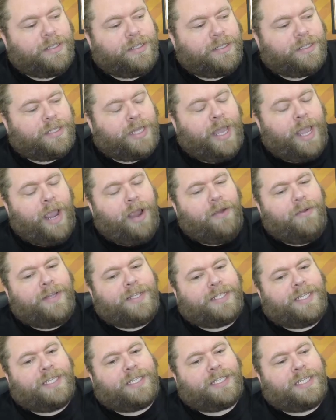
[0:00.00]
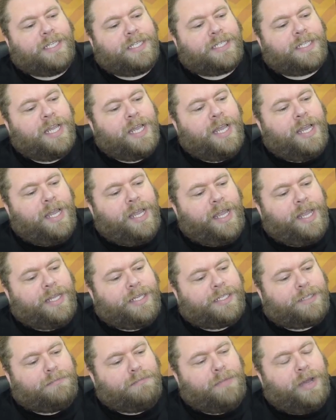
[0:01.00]
The air resistance
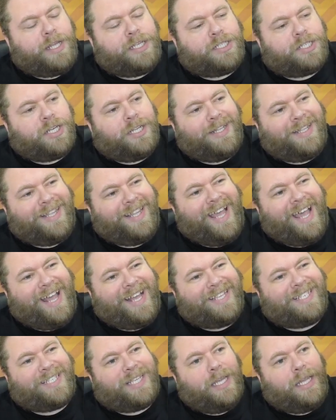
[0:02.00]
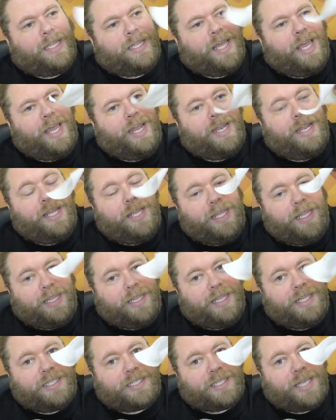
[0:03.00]
is much less than
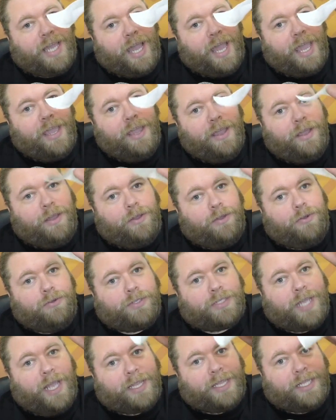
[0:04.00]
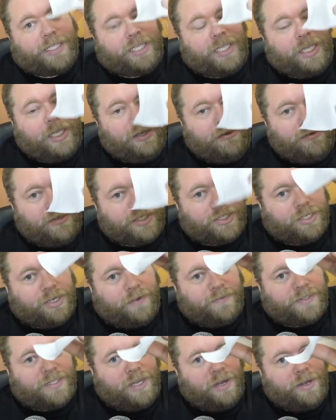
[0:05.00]
this guy who's got this huge
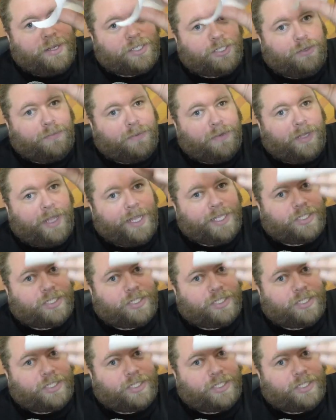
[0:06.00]
surface area, super light,